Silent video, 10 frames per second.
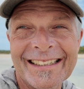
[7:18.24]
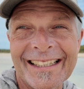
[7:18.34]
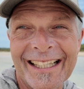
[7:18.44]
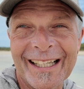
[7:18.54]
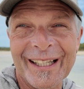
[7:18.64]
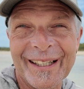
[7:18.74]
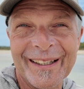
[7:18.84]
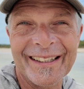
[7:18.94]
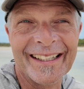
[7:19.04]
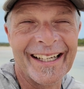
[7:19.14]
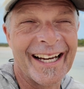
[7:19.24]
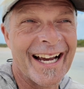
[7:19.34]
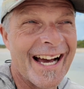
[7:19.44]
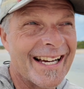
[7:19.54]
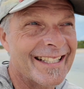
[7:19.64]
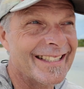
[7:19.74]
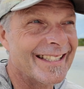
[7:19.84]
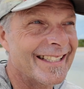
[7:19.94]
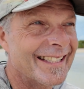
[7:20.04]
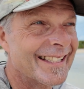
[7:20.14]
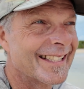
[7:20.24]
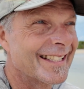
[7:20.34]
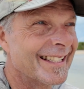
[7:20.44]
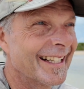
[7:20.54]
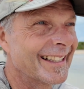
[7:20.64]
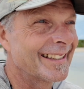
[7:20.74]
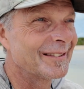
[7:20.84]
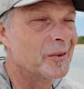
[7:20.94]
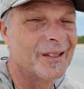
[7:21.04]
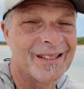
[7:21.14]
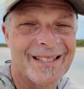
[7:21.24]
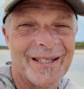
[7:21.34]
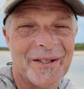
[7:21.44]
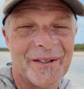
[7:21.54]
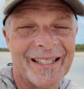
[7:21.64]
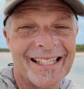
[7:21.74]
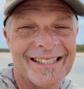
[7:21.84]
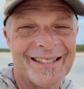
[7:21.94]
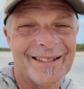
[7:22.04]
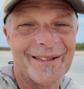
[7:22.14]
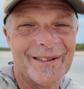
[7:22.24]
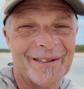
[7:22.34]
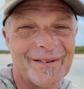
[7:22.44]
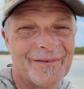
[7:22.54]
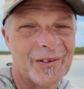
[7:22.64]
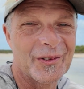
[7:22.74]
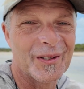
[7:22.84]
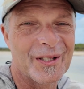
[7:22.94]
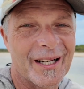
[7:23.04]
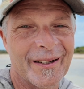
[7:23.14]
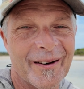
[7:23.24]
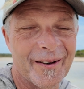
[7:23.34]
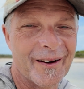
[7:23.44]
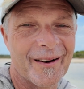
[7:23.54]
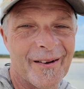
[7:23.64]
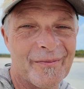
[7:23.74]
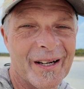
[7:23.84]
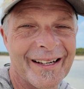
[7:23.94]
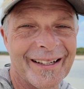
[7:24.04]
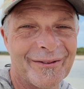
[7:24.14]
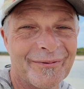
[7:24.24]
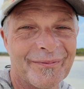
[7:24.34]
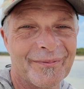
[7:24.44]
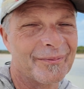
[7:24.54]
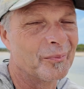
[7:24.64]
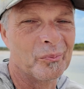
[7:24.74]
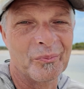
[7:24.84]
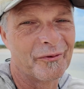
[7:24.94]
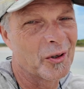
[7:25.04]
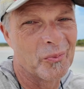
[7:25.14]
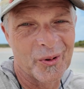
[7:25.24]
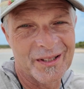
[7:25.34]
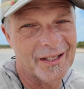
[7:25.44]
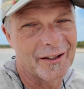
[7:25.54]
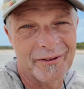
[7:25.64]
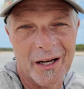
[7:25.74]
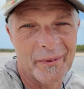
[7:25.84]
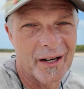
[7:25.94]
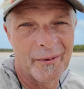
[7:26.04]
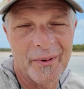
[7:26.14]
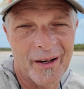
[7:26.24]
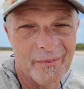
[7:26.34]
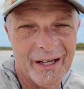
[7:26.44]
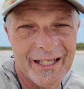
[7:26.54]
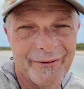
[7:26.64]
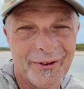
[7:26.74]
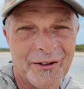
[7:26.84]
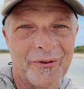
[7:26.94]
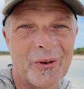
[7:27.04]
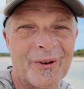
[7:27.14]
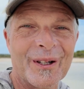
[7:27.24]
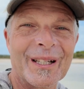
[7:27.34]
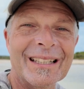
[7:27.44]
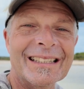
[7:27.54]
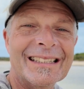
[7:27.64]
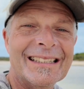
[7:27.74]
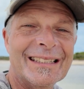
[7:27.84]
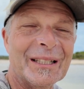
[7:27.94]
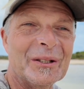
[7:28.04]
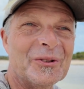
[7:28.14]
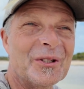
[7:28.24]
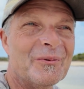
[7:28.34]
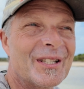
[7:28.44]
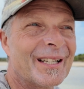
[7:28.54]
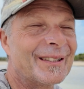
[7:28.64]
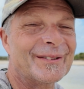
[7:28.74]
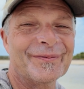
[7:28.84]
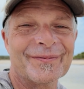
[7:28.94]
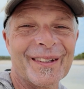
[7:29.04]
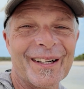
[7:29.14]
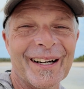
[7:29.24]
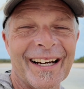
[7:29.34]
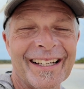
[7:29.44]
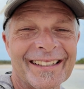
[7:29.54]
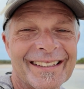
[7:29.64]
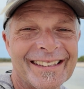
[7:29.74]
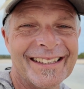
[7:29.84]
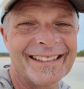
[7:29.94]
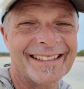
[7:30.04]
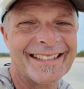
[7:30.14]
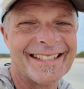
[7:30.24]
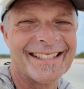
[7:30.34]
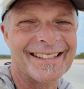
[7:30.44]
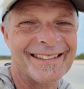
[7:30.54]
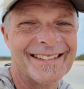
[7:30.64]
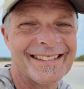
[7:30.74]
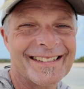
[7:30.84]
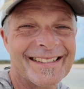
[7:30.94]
And yeah, we'll see you again soon. Check it out for more stuff coming up on my Fish Forward YouTube channel. All right, cheers.